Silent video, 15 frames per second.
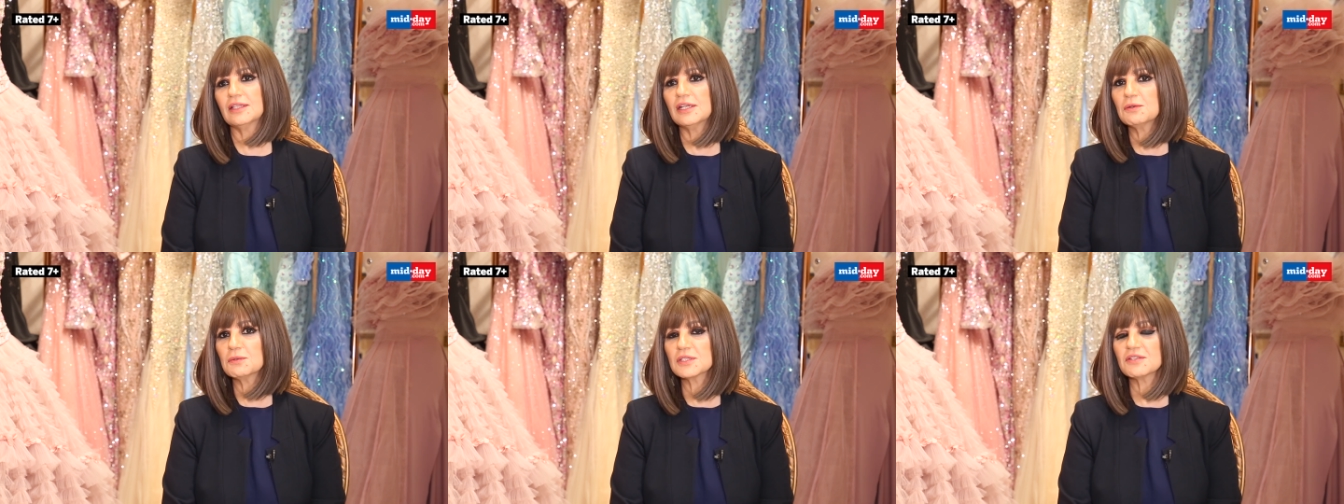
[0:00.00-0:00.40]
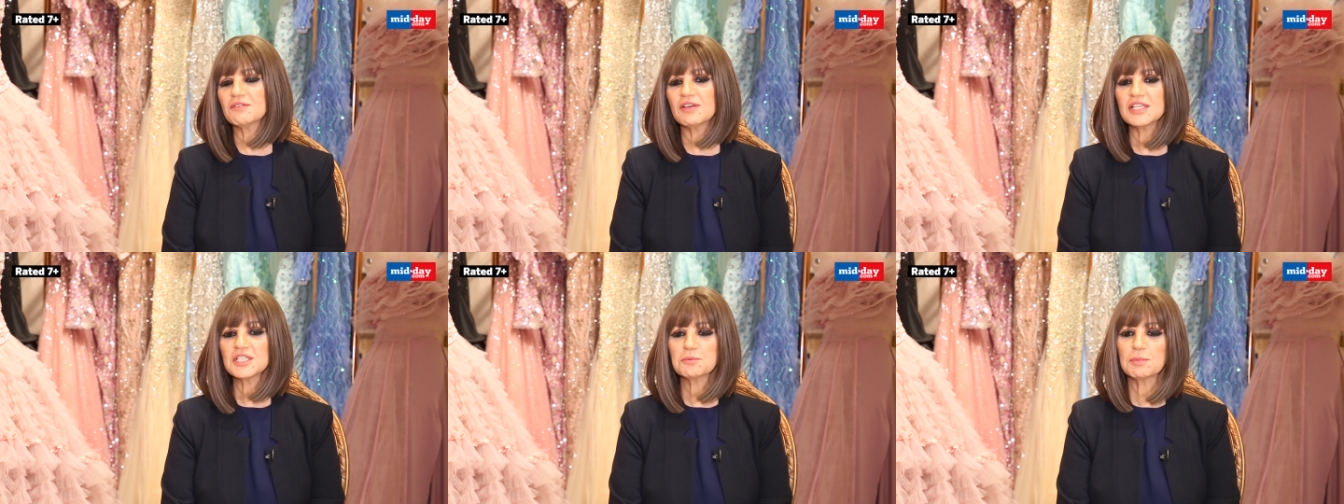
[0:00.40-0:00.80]
it was a
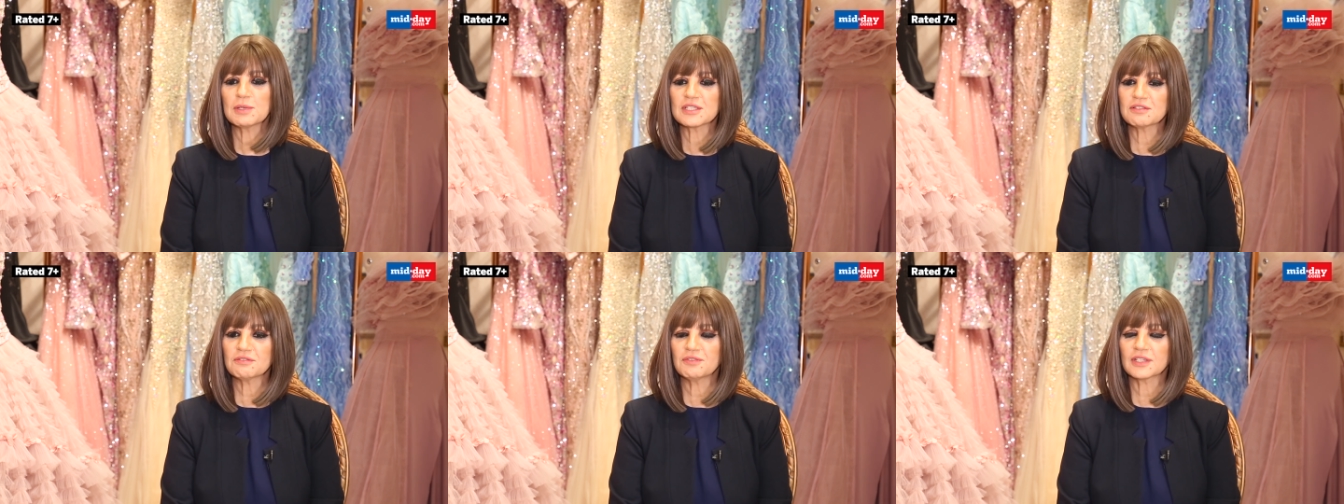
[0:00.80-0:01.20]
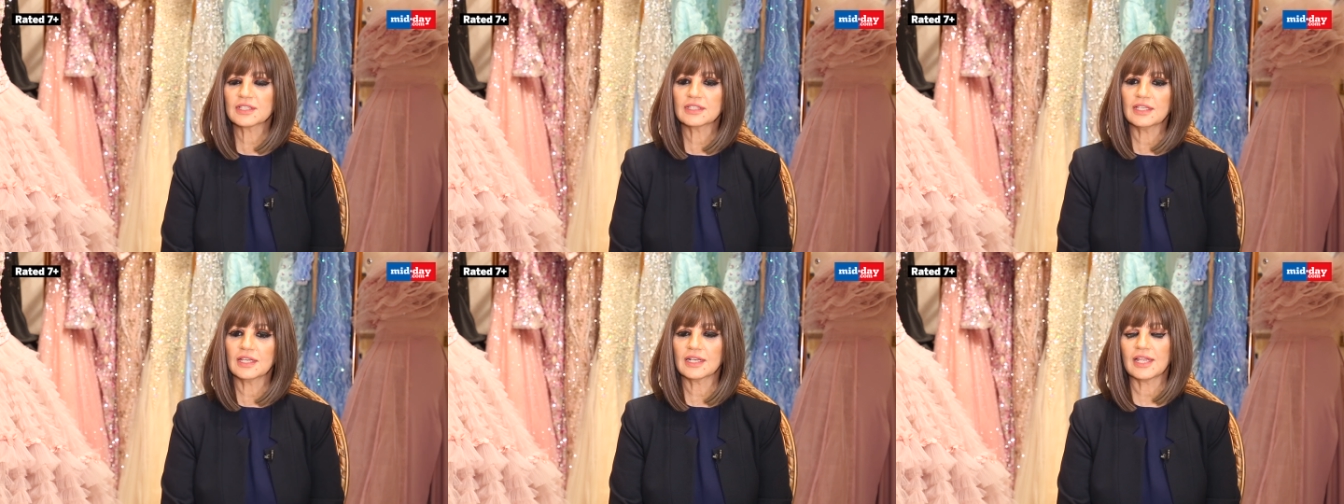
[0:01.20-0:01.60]
very
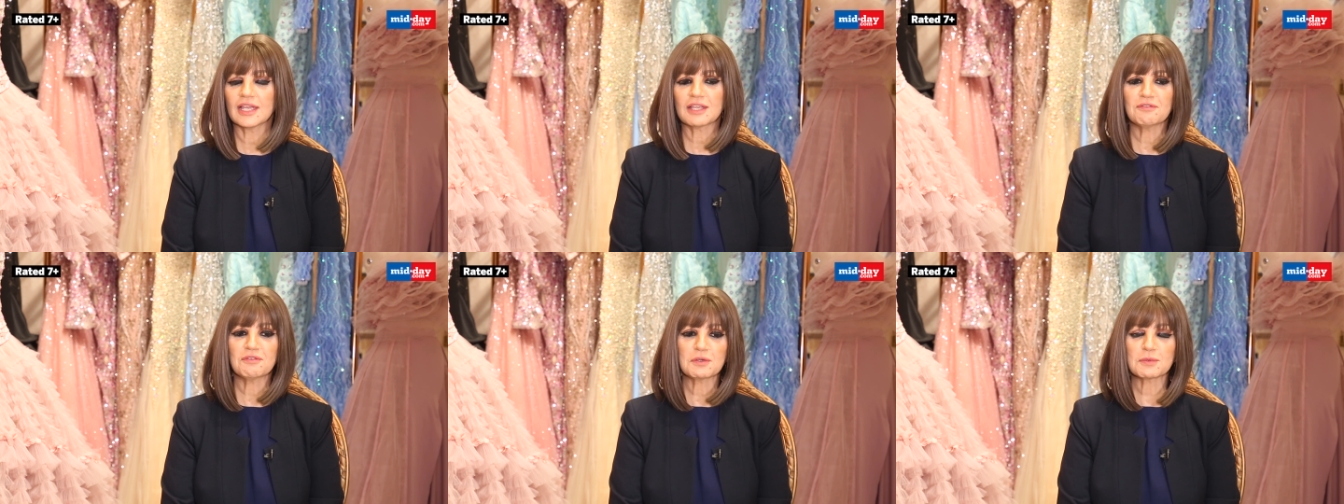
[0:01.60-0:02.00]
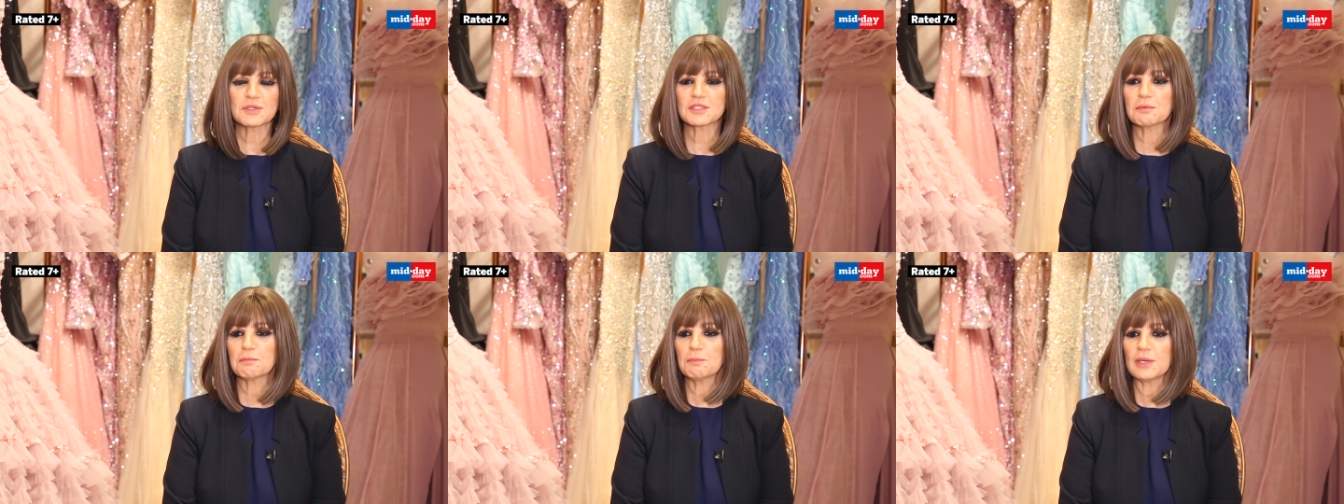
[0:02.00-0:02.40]
specific thing like if it
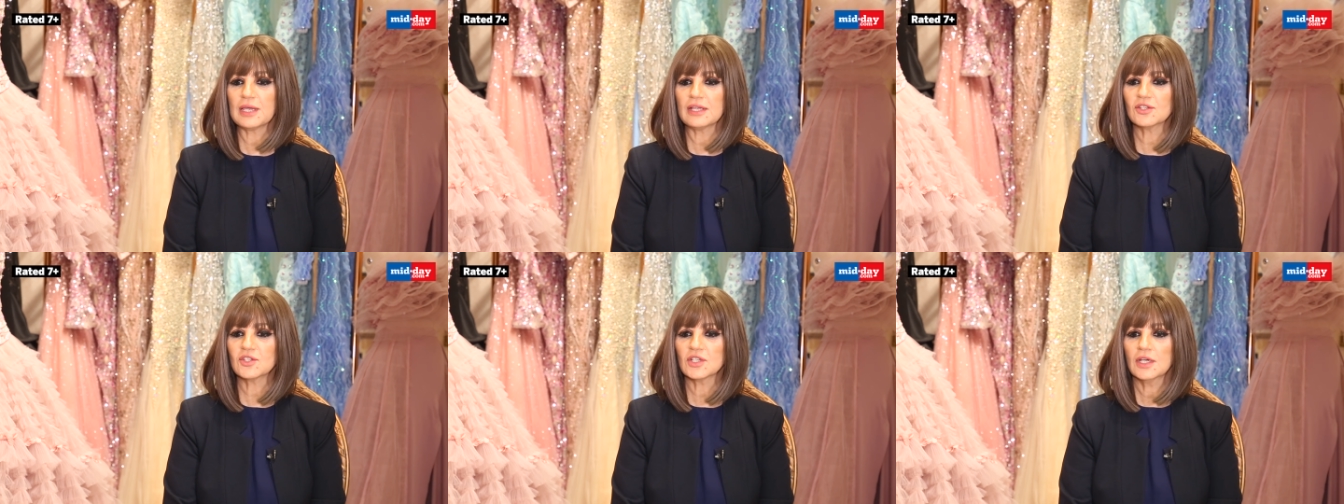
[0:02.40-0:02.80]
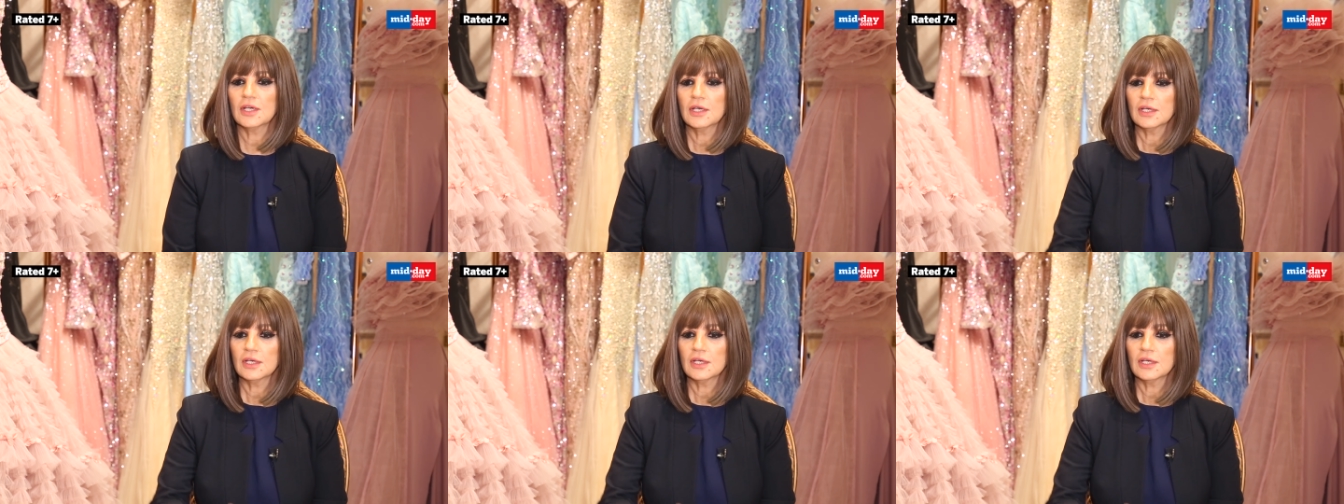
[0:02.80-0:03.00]
was a peach